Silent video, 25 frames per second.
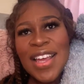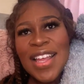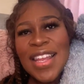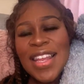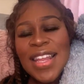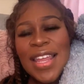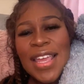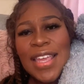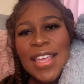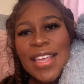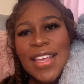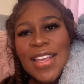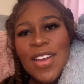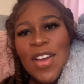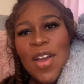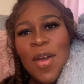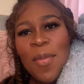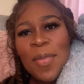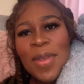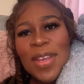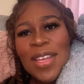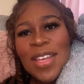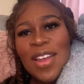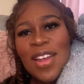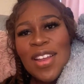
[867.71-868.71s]
Like,
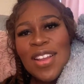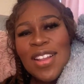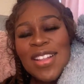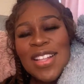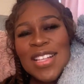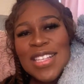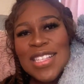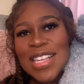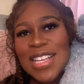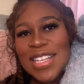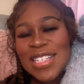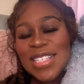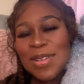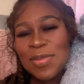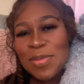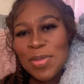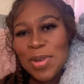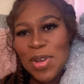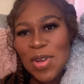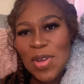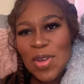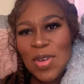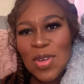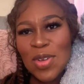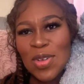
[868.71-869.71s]
comment down in the section
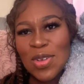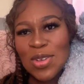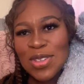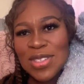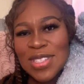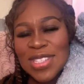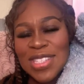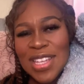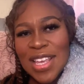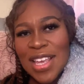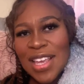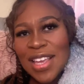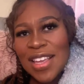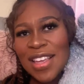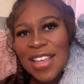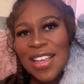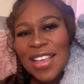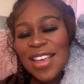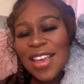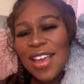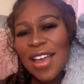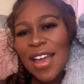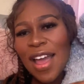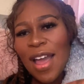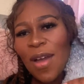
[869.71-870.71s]
below.
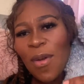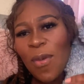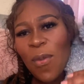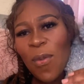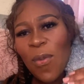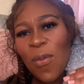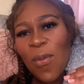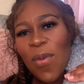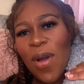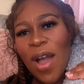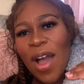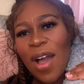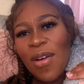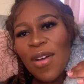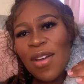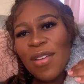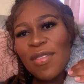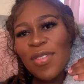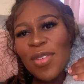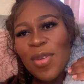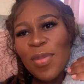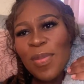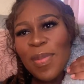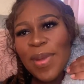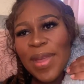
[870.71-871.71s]
Say, how have
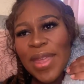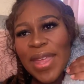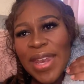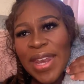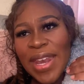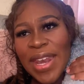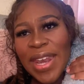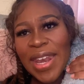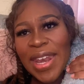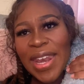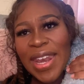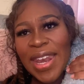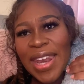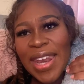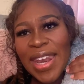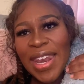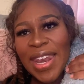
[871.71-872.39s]
you been?